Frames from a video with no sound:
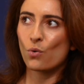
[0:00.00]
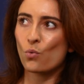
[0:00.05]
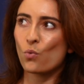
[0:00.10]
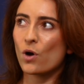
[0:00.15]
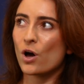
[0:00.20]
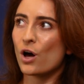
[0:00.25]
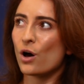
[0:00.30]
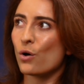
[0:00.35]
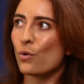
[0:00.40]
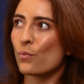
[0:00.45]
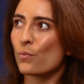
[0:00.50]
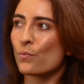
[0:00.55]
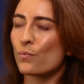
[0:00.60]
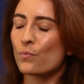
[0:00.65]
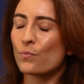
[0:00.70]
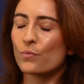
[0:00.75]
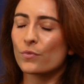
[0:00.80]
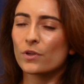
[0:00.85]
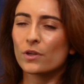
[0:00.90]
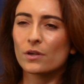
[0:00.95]
Well,
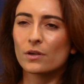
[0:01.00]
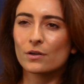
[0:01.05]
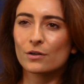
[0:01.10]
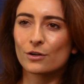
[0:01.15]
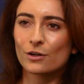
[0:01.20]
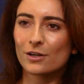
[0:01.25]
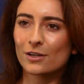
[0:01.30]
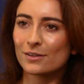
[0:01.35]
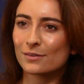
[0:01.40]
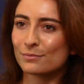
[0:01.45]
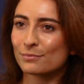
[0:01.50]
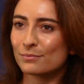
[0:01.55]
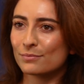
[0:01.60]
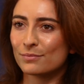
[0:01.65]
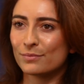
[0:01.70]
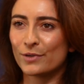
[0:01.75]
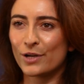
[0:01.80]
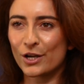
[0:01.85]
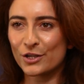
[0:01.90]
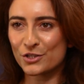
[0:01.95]
you're
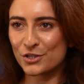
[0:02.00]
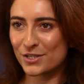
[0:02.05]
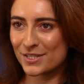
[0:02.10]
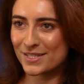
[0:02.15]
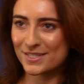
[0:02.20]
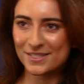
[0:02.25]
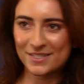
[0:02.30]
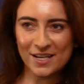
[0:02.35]
not just